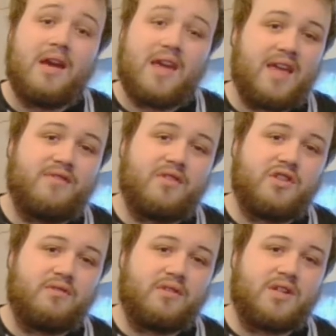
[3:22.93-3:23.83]
Even
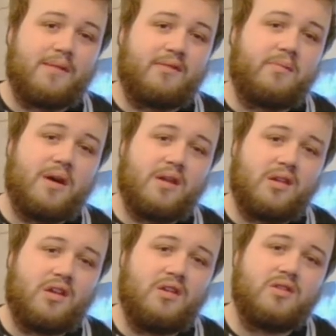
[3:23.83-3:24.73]
during times of
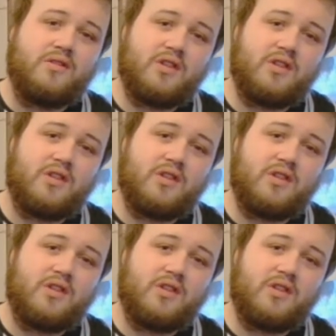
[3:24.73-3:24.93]
persecution,